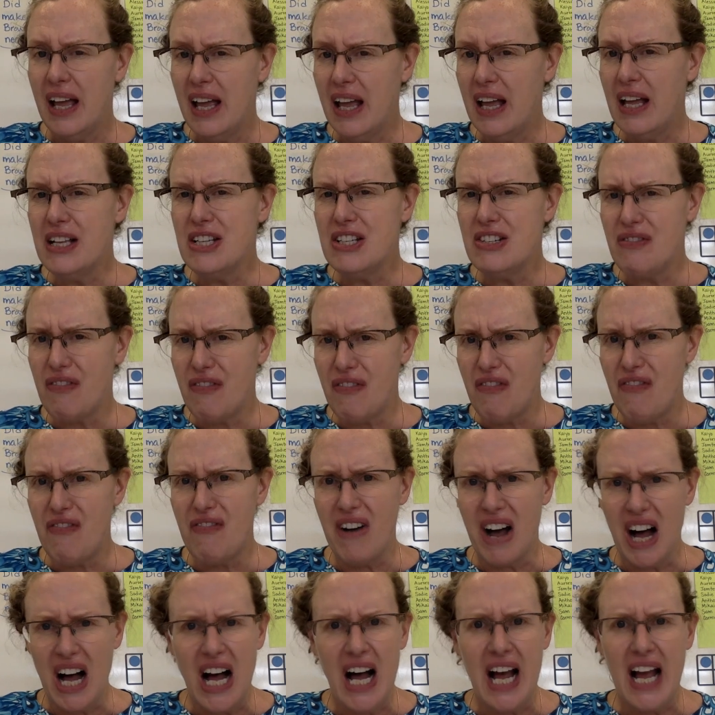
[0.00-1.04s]
It's
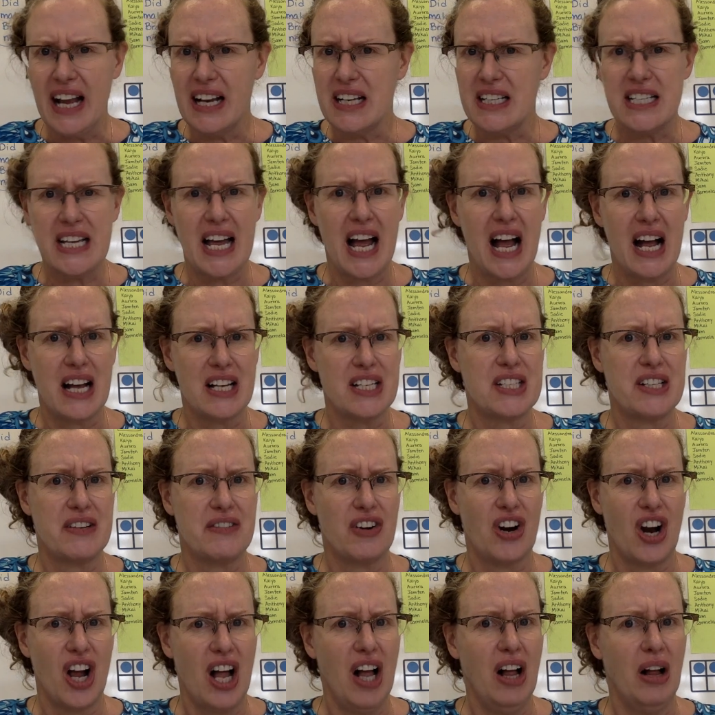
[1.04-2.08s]
fine to ask
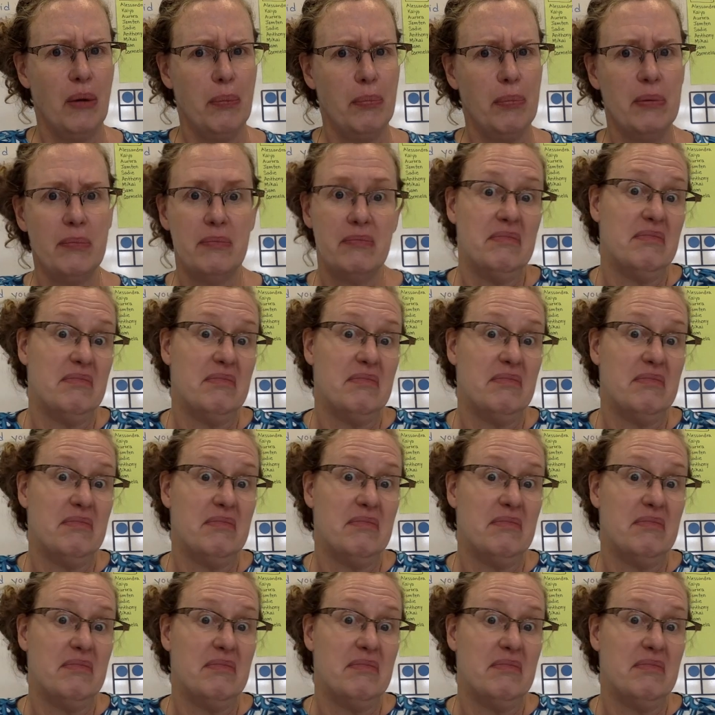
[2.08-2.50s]
for help.